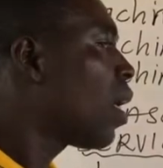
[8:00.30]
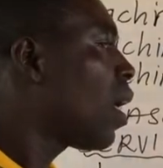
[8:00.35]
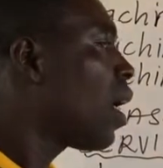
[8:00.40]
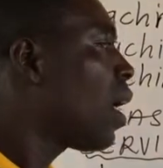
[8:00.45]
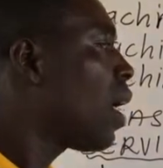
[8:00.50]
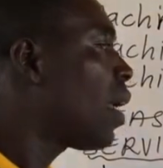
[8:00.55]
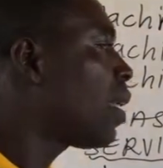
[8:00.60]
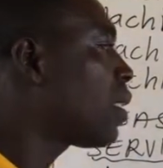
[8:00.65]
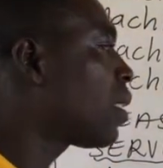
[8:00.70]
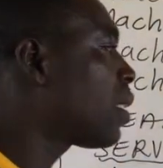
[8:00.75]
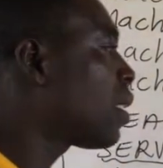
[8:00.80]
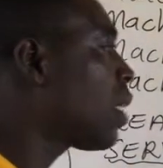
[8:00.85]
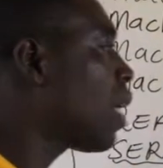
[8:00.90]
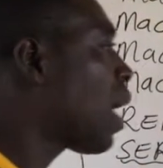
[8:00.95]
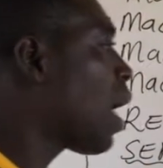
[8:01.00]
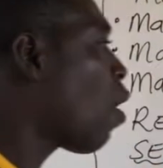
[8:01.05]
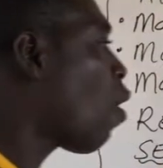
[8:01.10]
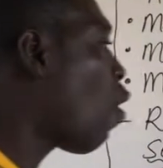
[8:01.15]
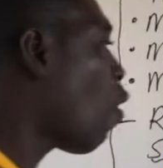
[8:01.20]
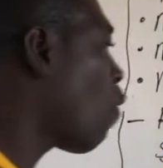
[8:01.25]
and
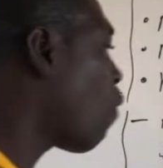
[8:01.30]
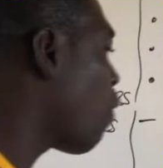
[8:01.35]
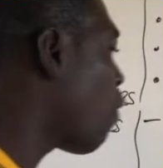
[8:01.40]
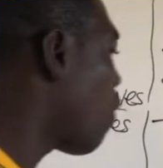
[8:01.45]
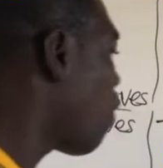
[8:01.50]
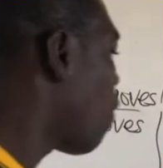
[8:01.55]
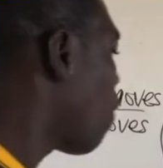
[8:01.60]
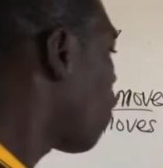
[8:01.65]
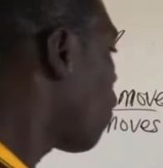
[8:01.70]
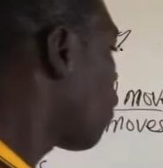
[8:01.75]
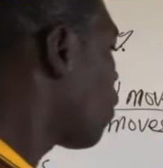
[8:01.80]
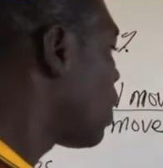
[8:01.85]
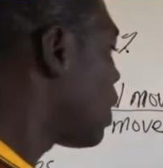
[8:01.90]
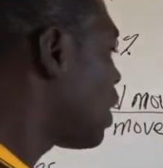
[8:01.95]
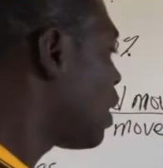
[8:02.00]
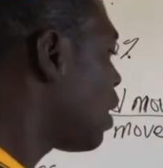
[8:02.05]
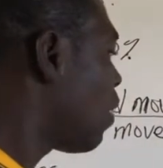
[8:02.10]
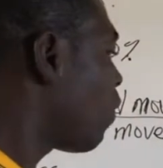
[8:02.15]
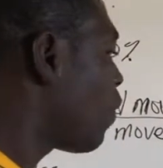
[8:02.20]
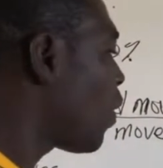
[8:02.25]
tear of
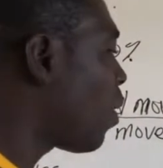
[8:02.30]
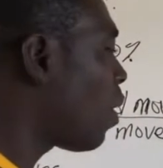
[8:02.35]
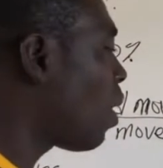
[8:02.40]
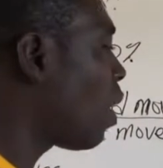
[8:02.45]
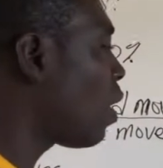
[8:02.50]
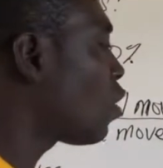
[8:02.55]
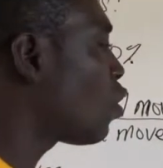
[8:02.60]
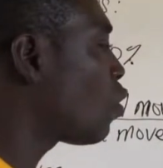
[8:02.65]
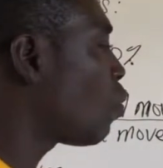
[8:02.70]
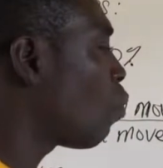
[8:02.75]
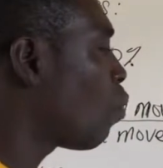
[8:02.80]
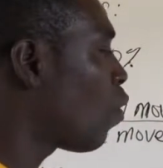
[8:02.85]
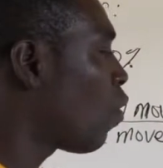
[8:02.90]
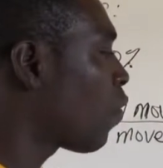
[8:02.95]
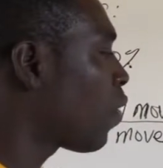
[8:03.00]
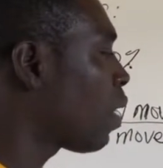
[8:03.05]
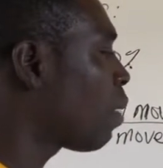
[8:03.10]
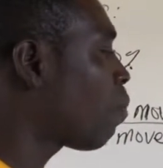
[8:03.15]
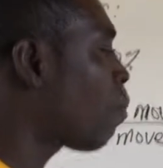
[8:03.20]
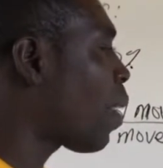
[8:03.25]
the various
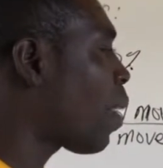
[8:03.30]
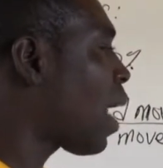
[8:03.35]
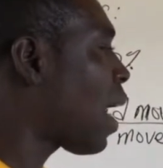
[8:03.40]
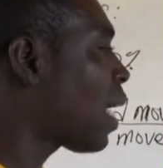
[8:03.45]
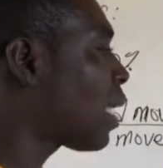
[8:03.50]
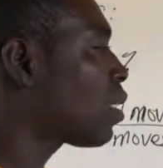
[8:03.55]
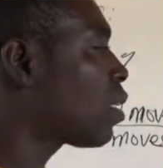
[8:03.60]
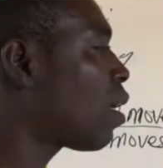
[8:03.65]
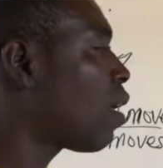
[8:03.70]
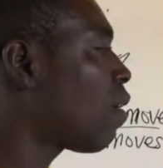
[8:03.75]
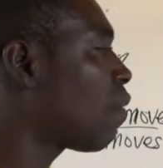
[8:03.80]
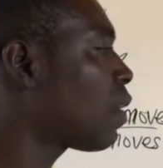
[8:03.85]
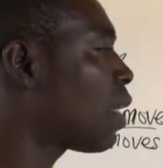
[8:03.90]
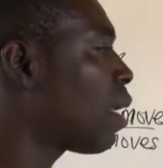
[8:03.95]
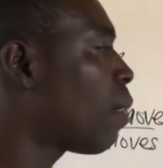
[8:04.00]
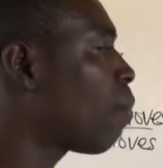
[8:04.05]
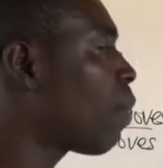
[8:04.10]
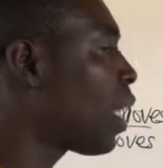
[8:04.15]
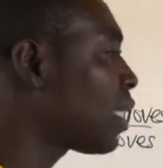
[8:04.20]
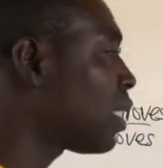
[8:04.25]
moving parts of the
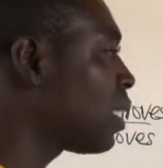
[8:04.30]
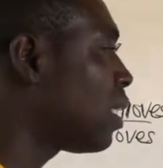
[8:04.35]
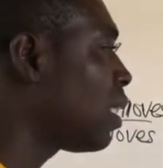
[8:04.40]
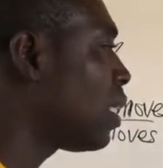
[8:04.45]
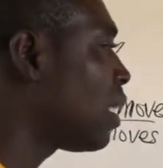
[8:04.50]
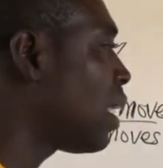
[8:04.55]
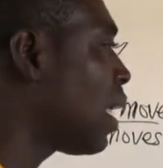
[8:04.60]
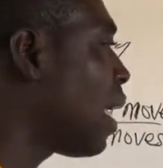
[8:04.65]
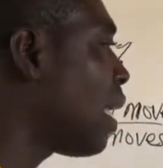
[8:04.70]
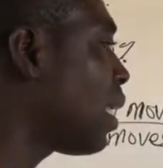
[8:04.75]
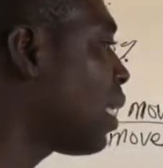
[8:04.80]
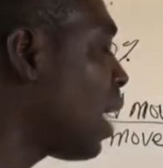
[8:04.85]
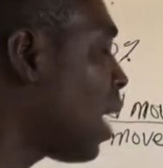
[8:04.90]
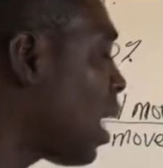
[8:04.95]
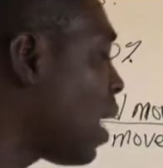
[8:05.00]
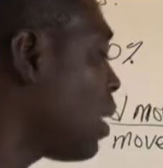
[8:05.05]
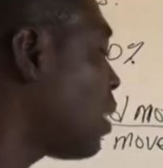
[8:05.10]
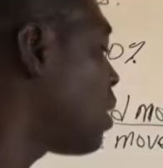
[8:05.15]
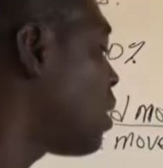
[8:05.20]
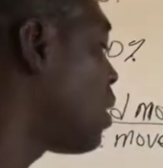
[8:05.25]
machine, and
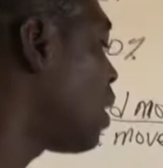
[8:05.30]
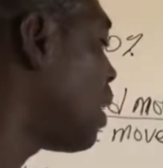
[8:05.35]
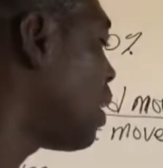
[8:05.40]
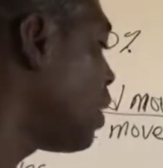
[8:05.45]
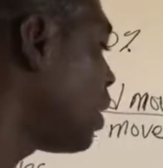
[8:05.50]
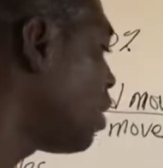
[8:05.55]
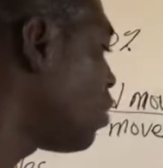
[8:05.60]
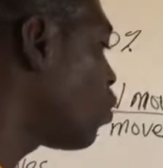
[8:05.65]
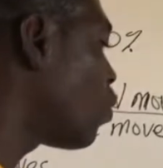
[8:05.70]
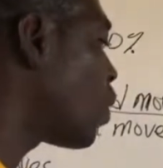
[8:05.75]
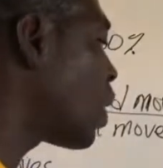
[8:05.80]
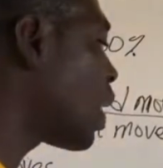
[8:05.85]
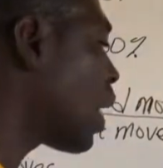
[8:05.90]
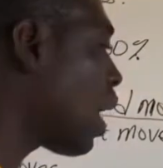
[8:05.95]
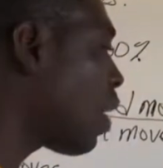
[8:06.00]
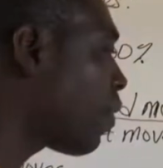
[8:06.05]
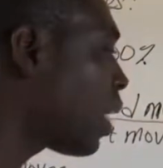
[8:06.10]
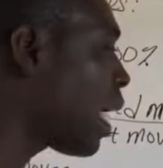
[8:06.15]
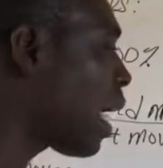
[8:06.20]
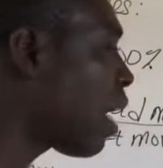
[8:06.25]
hence the need to
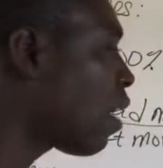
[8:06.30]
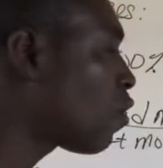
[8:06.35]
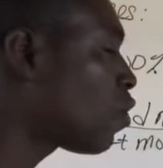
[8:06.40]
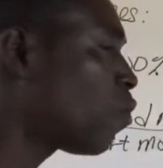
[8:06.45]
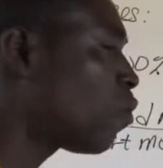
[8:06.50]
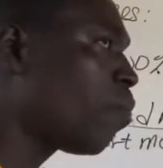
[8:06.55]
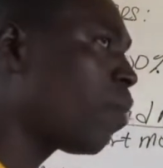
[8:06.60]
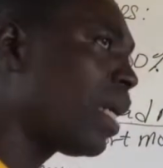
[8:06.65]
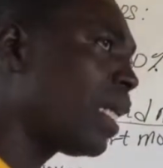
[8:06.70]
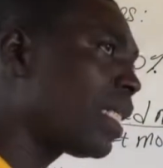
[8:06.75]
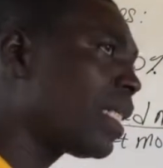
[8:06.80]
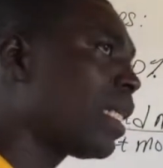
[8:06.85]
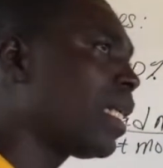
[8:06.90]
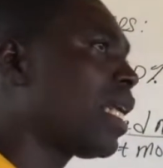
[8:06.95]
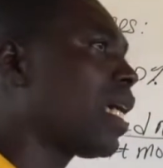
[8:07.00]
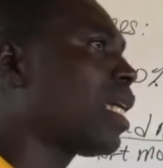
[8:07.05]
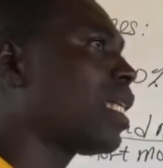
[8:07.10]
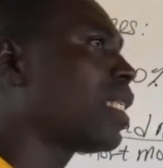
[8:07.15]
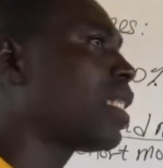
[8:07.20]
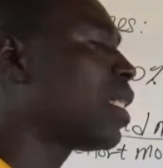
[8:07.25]
carry out
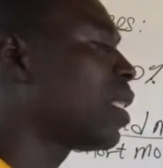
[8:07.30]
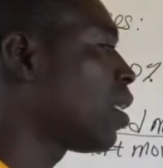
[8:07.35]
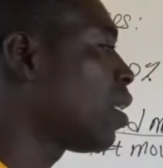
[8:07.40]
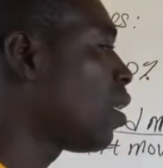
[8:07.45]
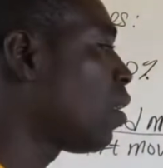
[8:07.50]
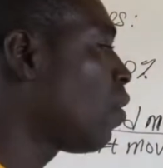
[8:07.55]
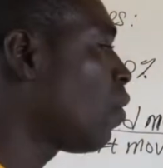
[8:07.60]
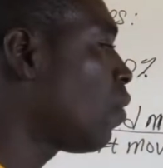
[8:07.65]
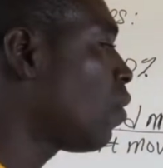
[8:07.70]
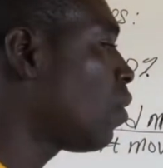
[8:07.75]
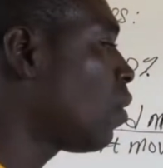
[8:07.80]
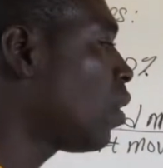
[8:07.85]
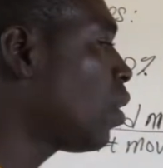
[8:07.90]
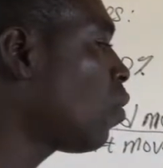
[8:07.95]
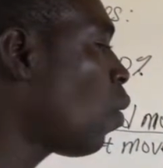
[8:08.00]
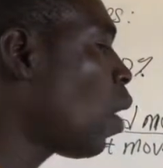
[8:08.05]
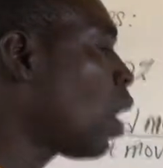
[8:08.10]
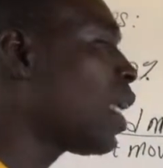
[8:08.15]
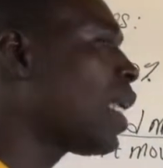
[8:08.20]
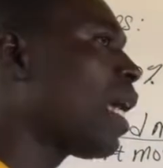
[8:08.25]
maintenance in
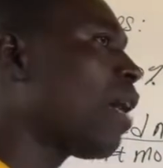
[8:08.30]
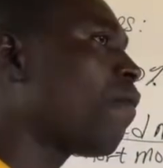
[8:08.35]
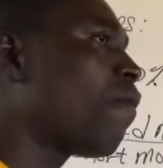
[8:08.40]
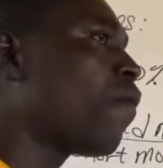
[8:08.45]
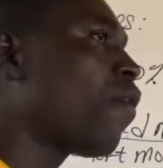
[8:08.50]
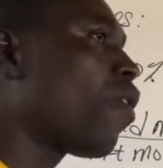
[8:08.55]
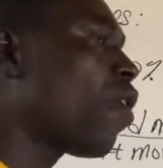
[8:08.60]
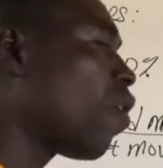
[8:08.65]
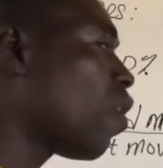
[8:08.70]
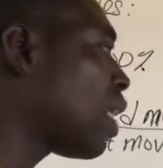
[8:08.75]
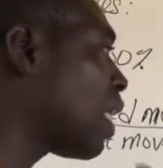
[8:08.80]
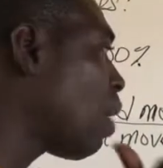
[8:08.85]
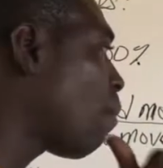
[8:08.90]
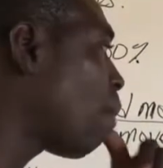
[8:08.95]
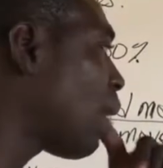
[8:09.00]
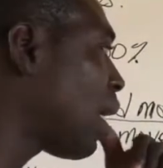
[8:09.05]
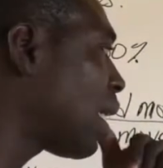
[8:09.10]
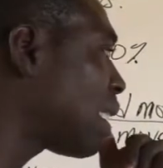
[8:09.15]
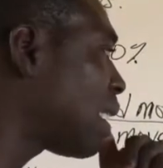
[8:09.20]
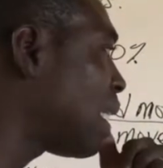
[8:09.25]
order for the
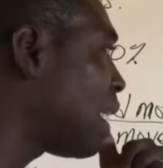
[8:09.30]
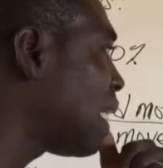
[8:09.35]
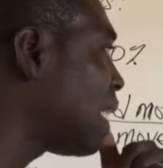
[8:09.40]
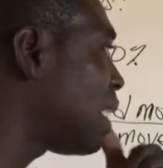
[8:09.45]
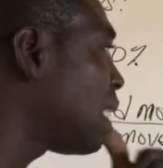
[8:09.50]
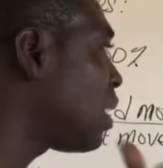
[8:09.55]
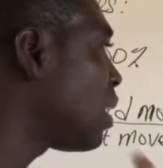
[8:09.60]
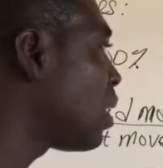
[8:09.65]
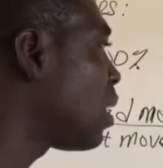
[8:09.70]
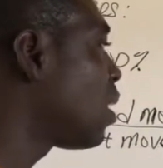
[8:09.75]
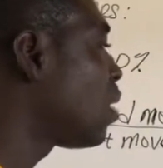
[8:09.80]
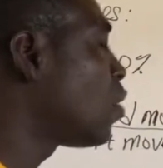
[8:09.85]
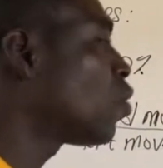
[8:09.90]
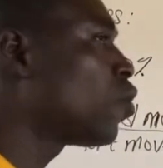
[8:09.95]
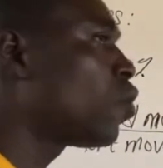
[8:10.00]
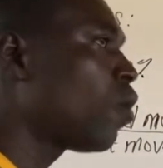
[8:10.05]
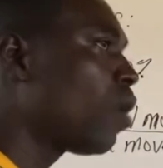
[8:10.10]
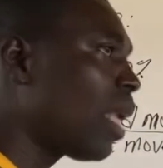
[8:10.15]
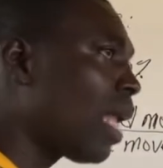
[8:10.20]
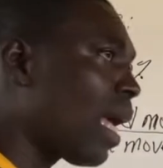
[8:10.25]
machines
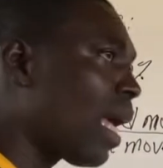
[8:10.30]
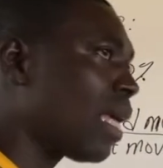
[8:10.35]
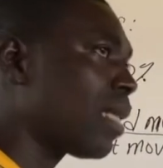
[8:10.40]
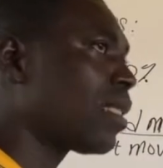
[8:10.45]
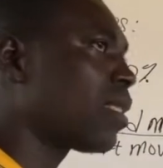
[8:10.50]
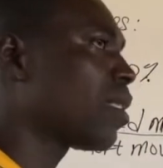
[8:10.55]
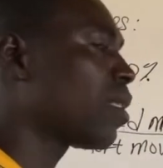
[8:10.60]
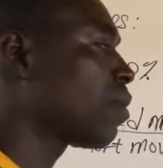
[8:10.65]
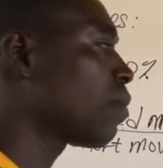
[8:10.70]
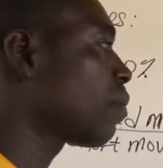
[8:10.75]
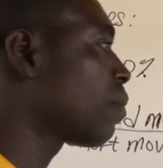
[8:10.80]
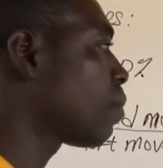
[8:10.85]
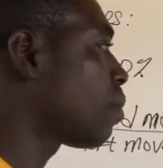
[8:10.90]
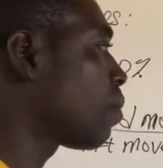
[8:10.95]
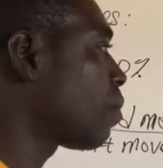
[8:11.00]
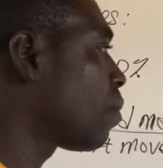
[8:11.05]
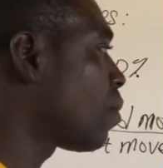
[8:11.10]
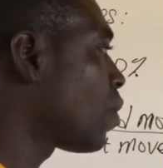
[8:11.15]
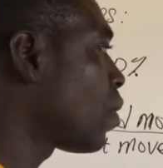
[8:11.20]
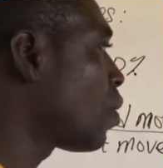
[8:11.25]
to last.
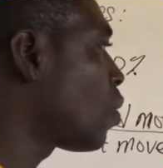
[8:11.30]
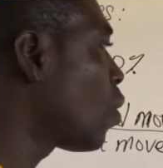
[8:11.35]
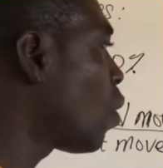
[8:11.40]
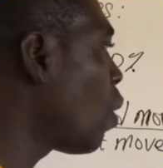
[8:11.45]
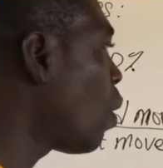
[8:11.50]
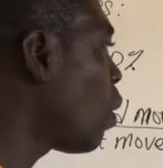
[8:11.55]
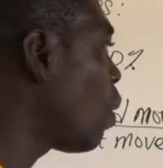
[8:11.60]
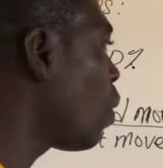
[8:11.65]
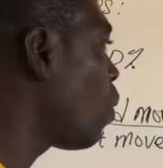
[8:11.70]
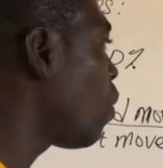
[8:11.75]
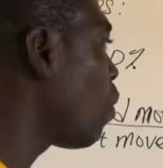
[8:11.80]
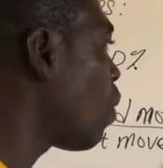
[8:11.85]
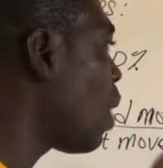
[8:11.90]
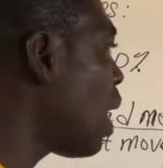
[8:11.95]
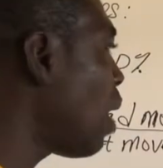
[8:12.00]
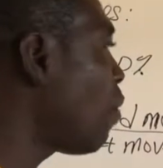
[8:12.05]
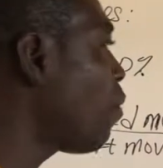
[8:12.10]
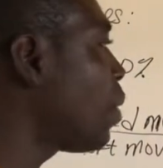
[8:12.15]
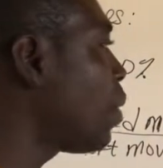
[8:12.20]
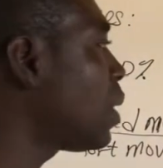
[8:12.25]
So
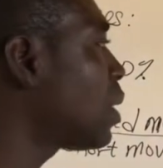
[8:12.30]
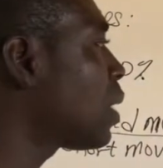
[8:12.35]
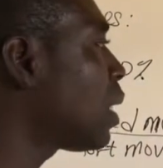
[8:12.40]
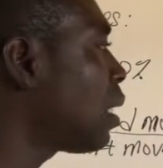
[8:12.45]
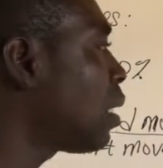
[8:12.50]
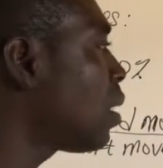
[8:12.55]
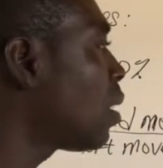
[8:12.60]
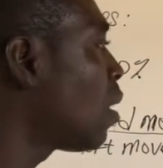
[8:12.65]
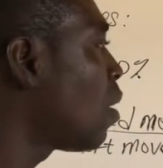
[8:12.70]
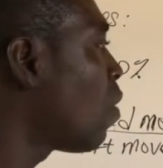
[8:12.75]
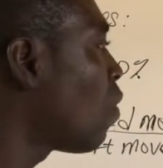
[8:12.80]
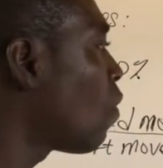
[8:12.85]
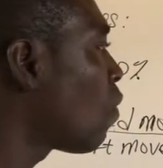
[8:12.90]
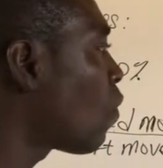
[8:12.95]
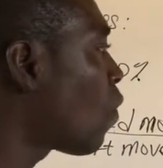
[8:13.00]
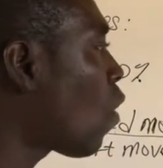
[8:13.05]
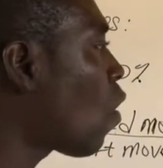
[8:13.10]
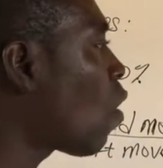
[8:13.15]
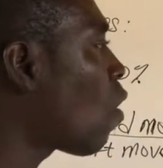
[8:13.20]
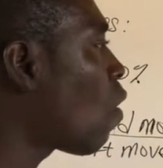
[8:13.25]
one reason
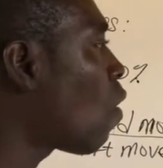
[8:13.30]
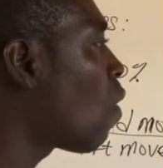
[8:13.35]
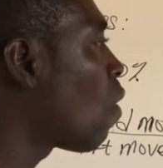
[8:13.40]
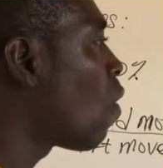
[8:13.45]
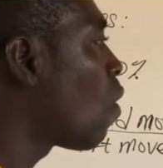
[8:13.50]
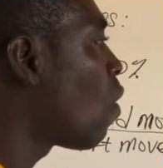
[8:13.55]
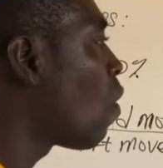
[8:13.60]
for